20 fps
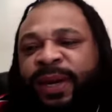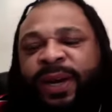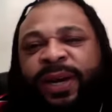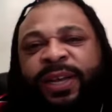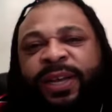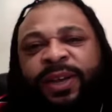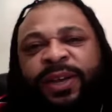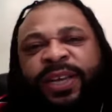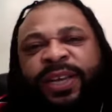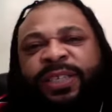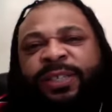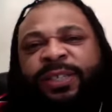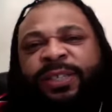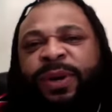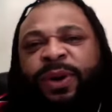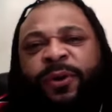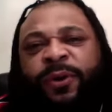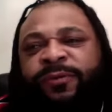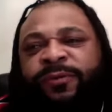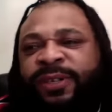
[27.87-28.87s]
He's been
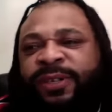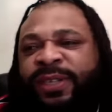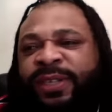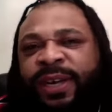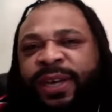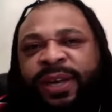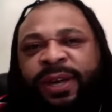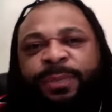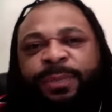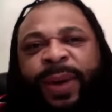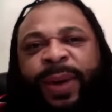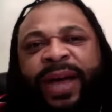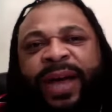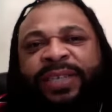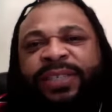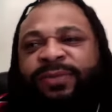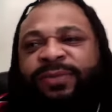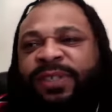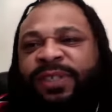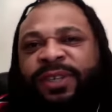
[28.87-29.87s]
overseeing and
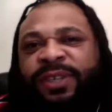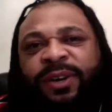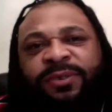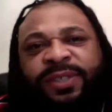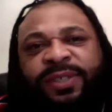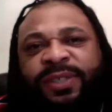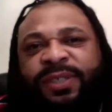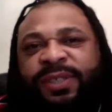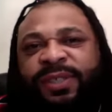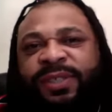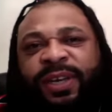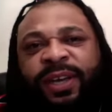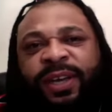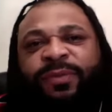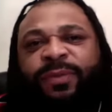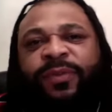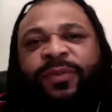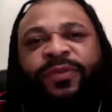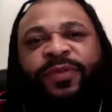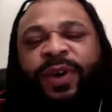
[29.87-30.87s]
pastoring churches
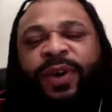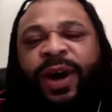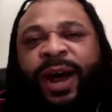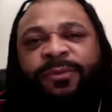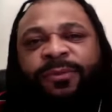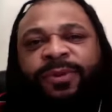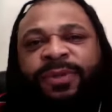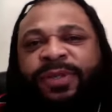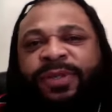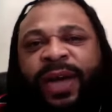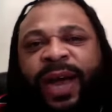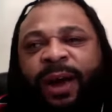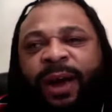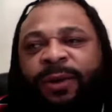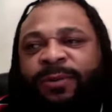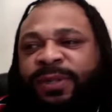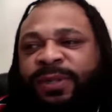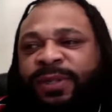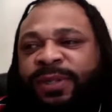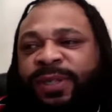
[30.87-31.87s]
even before I
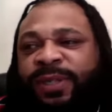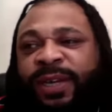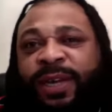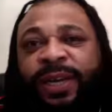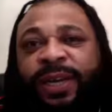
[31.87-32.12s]
was